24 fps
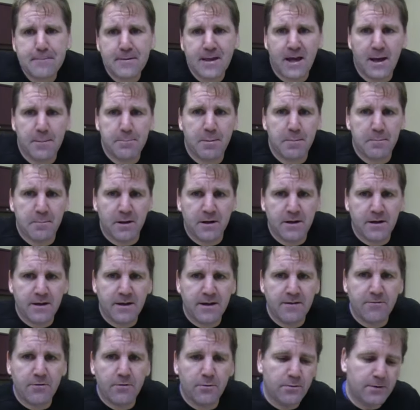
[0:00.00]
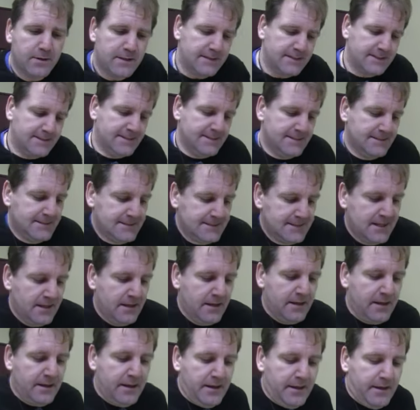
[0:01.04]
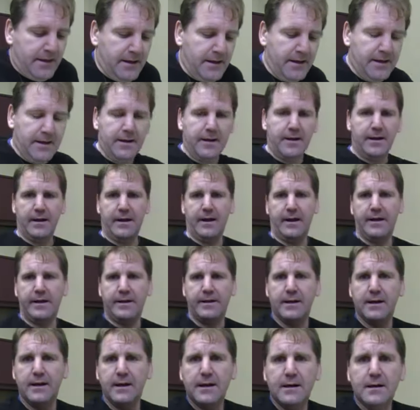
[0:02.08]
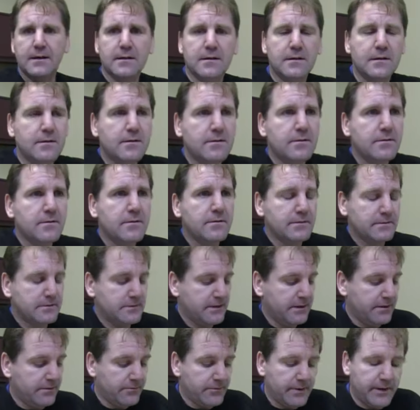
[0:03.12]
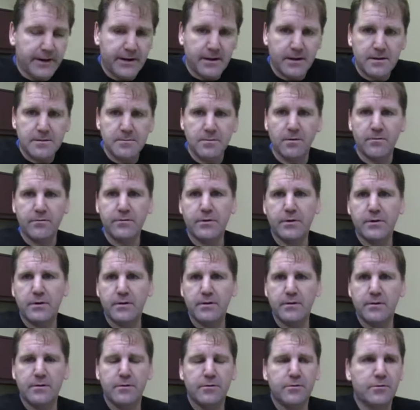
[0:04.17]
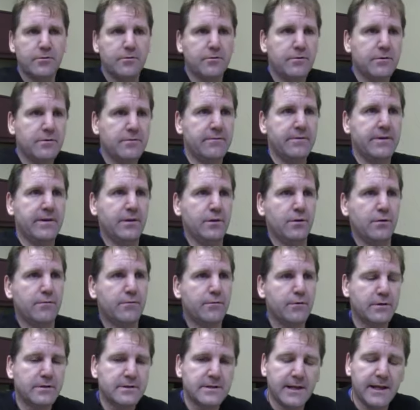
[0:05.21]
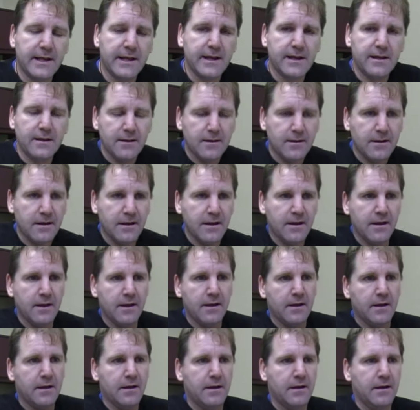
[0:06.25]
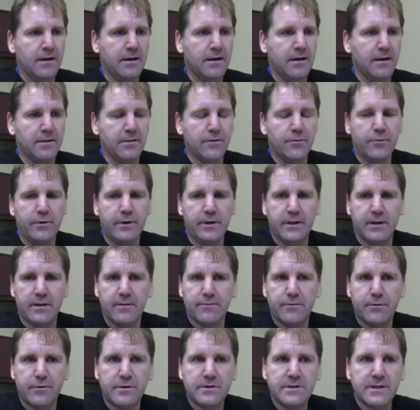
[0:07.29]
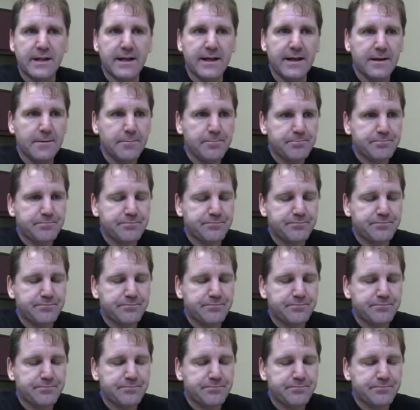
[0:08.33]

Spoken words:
Happy Monday, everyone. I was getting ready to come over here and do the video for today and the reading for today.